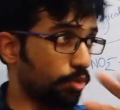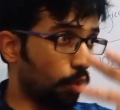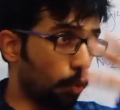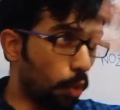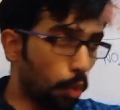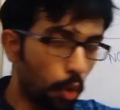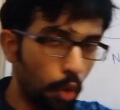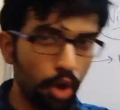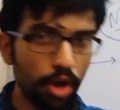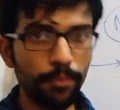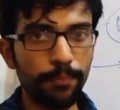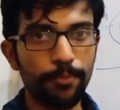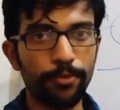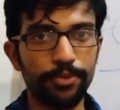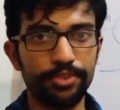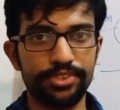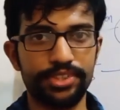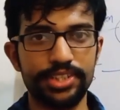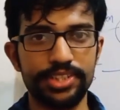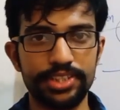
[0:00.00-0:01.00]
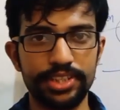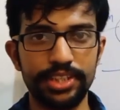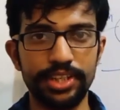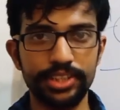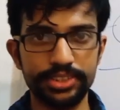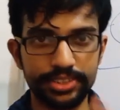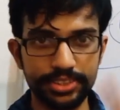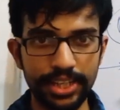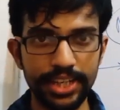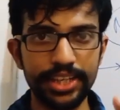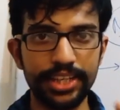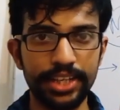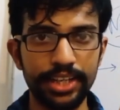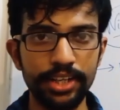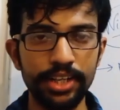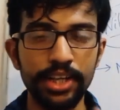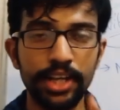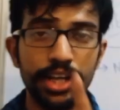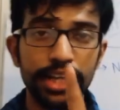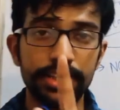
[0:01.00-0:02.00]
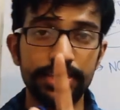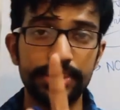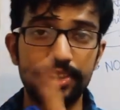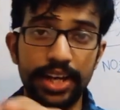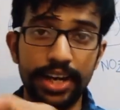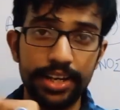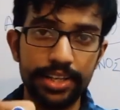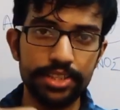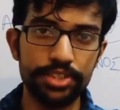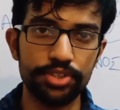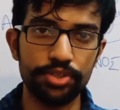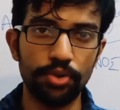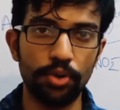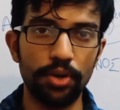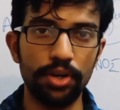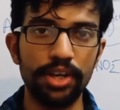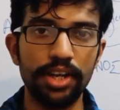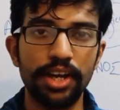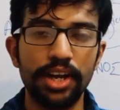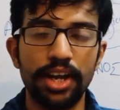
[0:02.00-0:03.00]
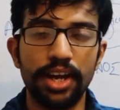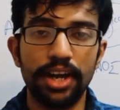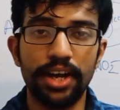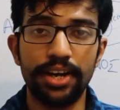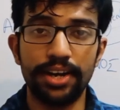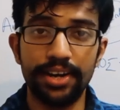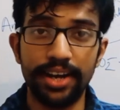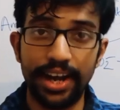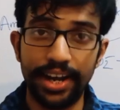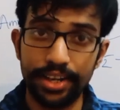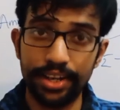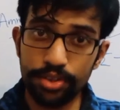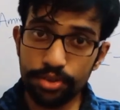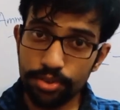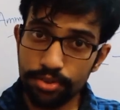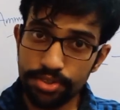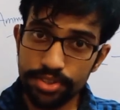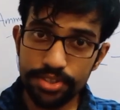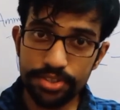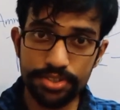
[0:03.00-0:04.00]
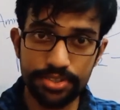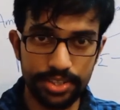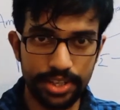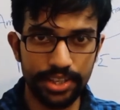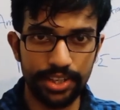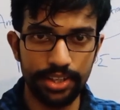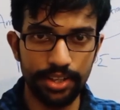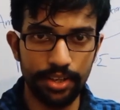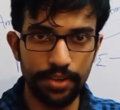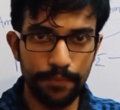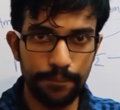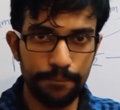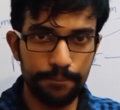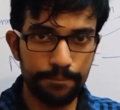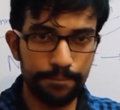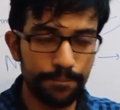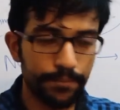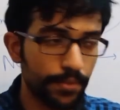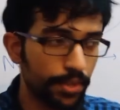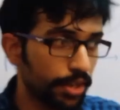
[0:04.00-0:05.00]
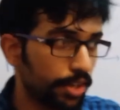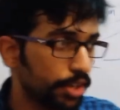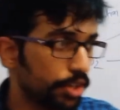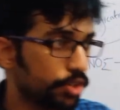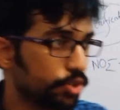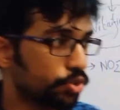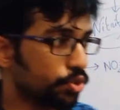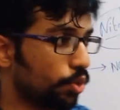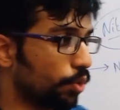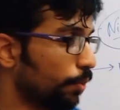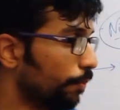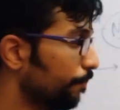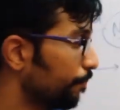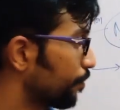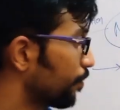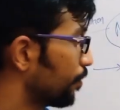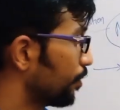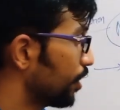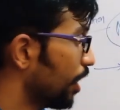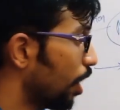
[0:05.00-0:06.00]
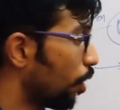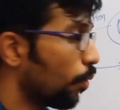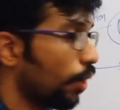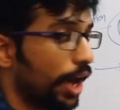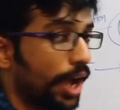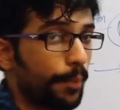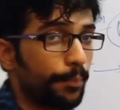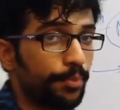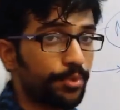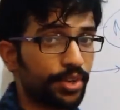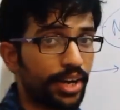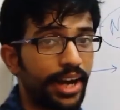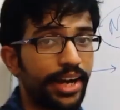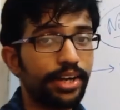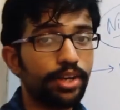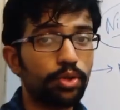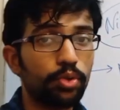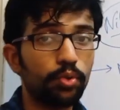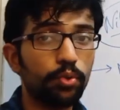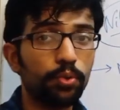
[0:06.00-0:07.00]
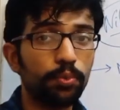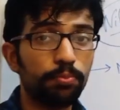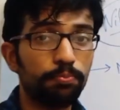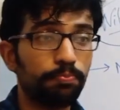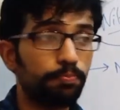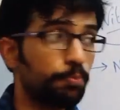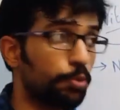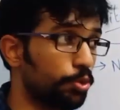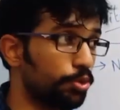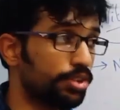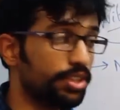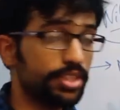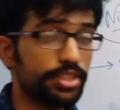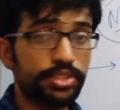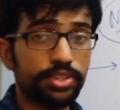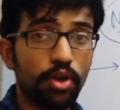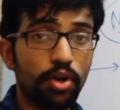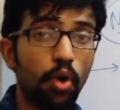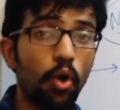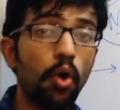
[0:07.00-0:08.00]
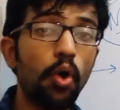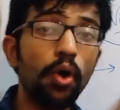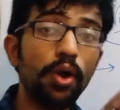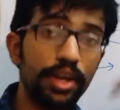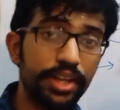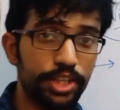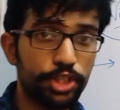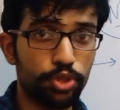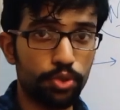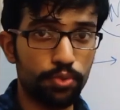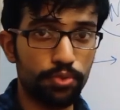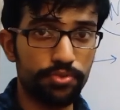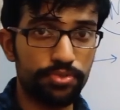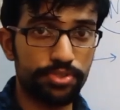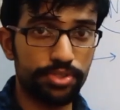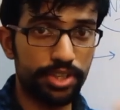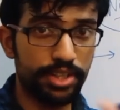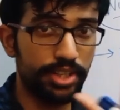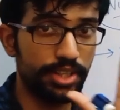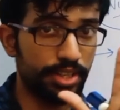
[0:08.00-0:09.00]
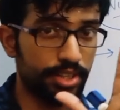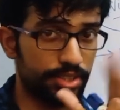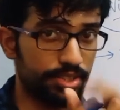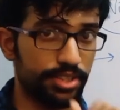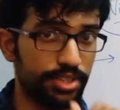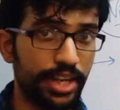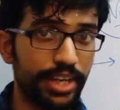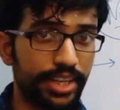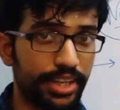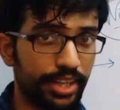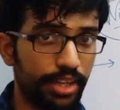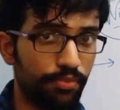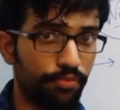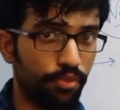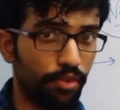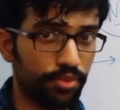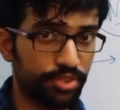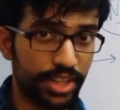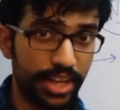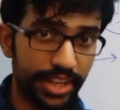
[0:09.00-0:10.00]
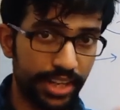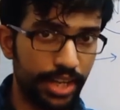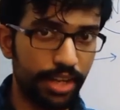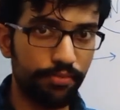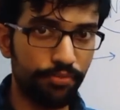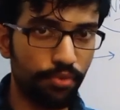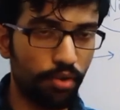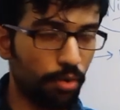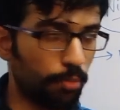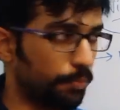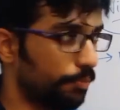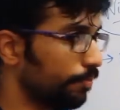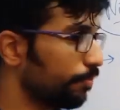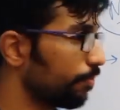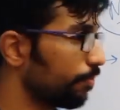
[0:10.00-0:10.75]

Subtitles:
whole process in a cycle, that is called a nitrogen cycle. So now I am trying to put this all issues in a cyclic form.